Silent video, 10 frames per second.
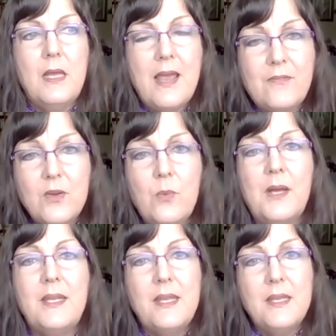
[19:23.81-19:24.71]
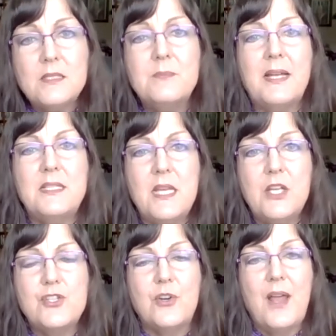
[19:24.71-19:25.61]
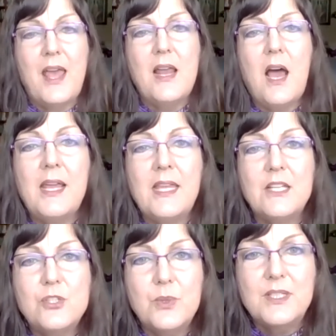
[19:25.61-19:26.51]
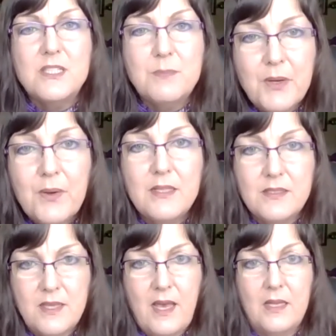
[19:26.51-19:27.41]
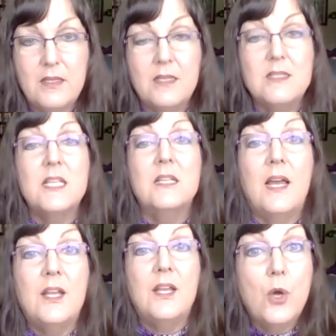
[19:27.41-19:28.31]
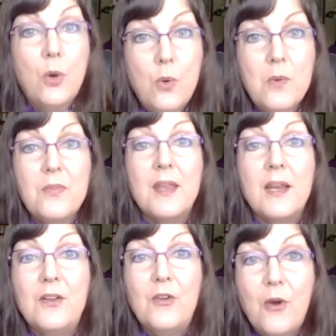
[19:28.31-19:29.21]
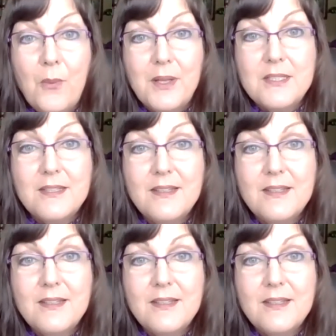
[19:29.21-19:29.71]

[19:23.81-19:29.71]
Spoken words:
everyone is my teacher, and I get to experience that until I know that I know it.